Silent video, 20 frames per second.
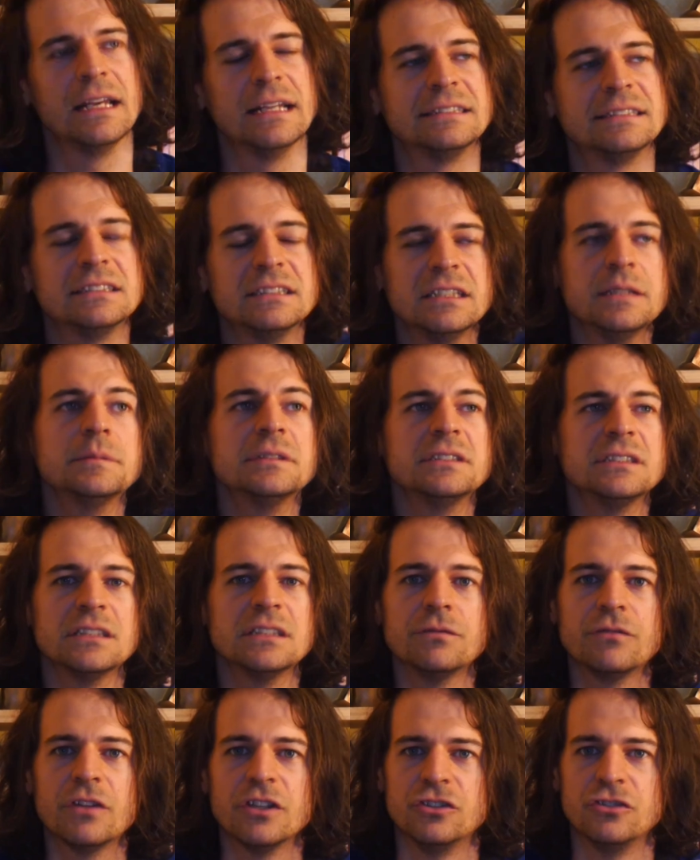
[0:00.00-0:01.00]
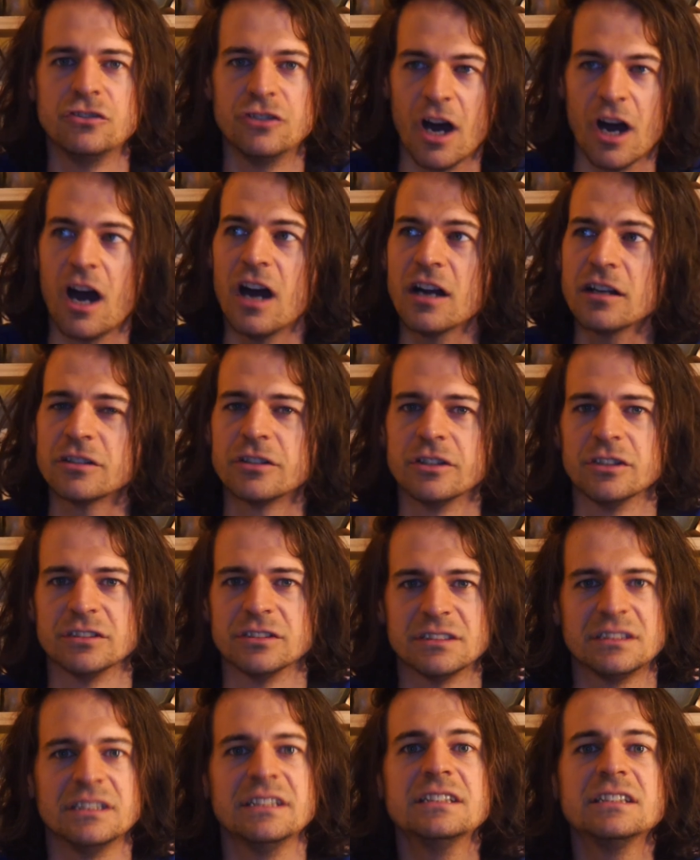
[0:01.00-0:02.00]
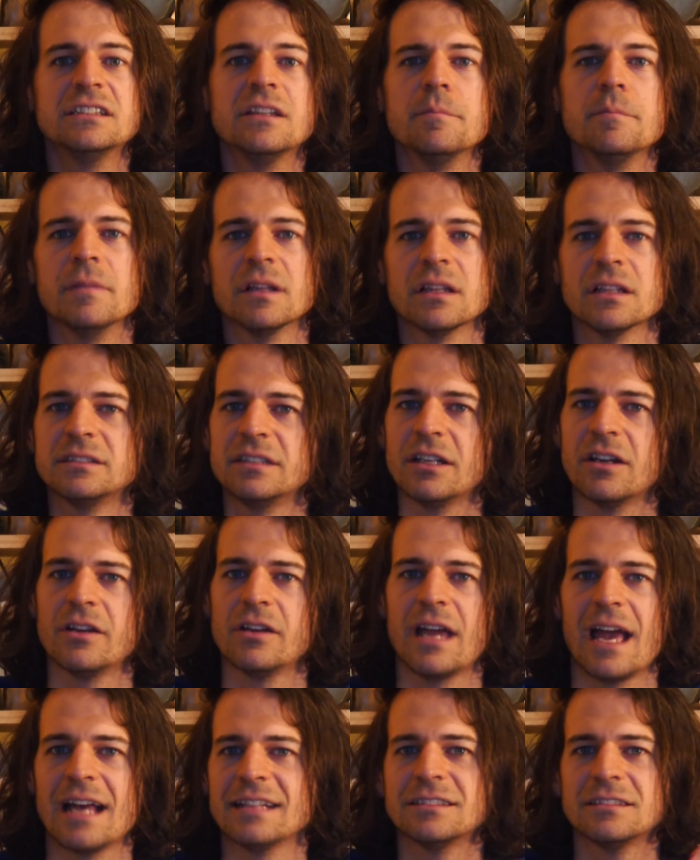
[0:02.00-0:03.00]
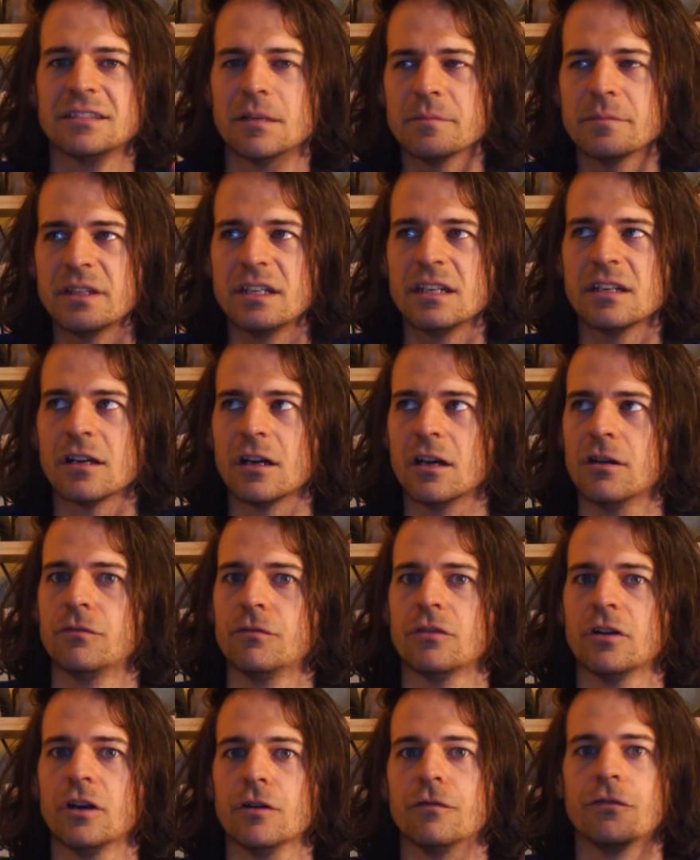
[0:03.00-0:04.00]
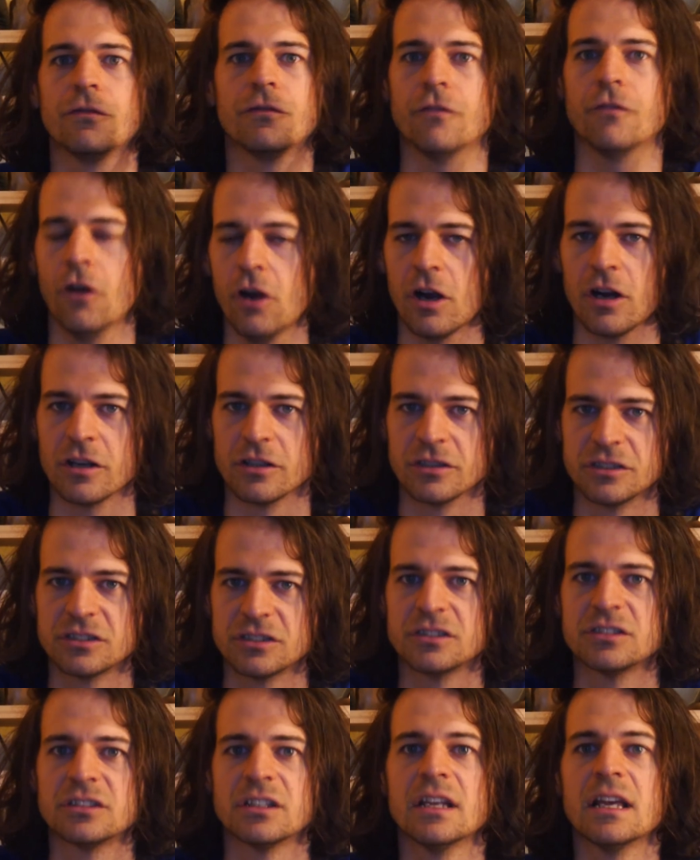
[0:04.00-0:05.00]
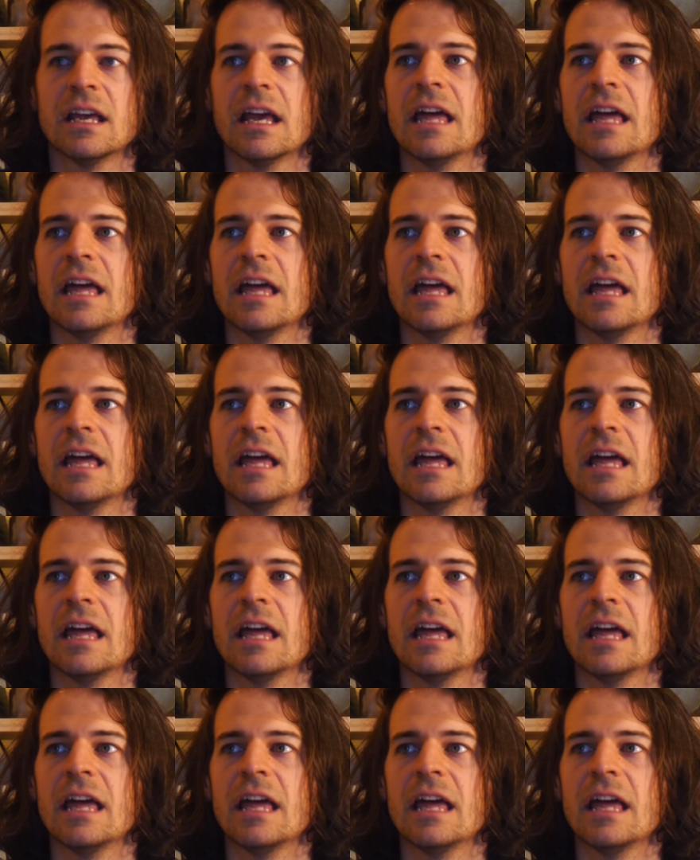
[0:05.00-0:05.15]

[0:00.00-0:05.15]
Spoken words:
It seems as if the doctor sees the military as something of a farce.